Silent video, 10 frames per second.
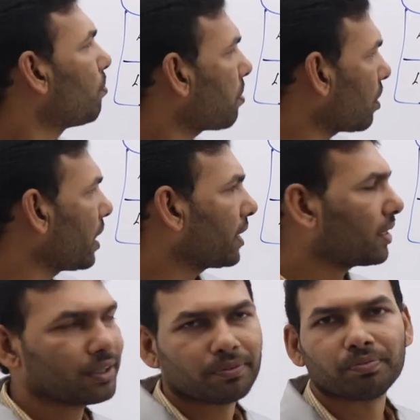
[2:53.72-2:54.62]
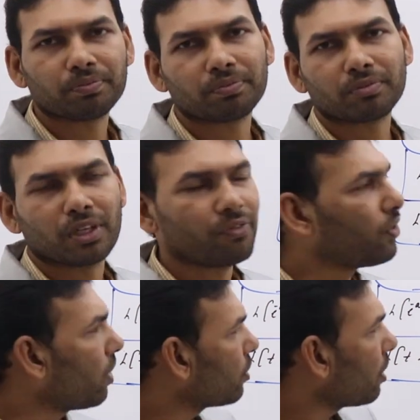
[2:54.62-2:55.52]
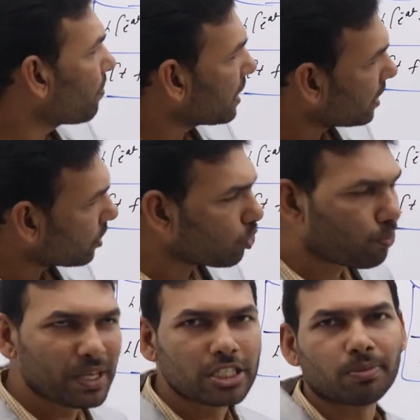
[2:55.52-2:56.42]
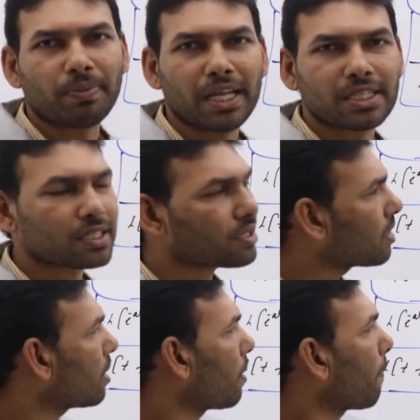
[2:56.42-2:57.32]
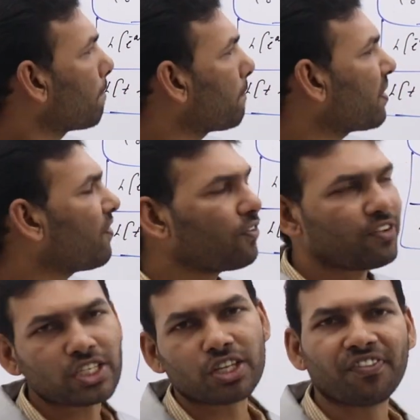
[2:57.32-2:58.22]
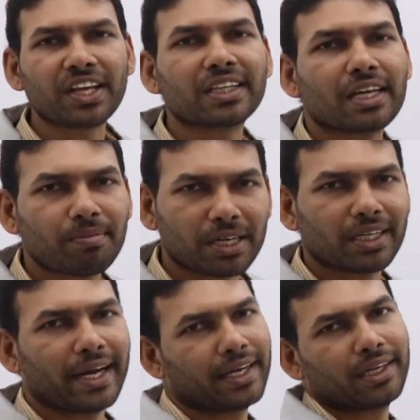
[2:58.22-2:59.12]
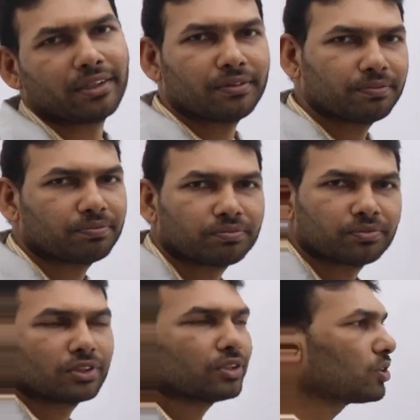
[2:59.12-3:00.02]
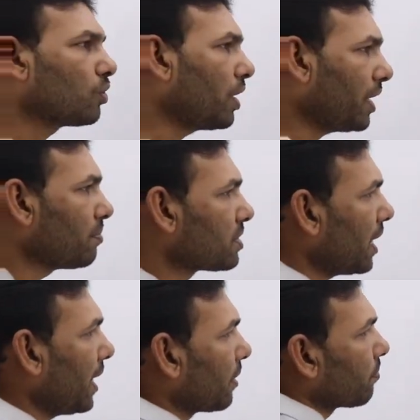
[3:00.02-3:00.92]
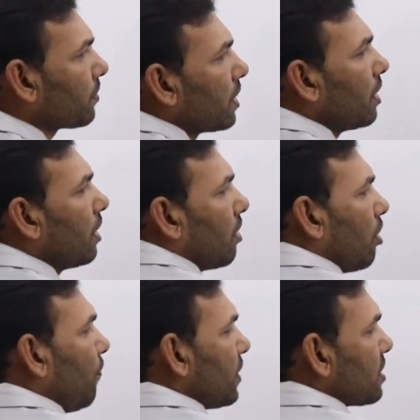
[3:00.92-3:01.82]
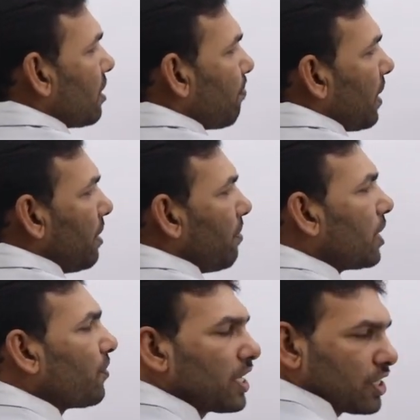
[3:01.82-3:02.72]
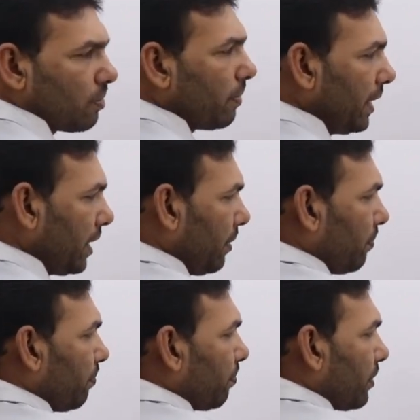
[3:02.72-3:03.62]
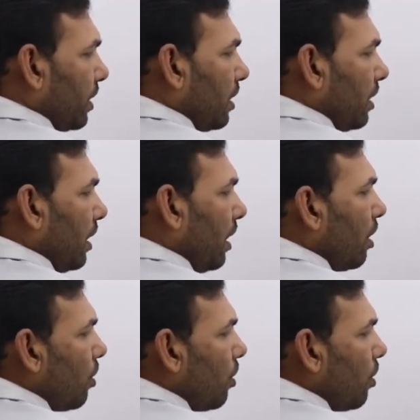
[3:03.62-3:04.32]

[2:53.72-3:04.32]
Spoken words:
product, if you want to apply the two principles, prefer first shifting theorem at the end. So what I am saying, now first apply multiplication by t. L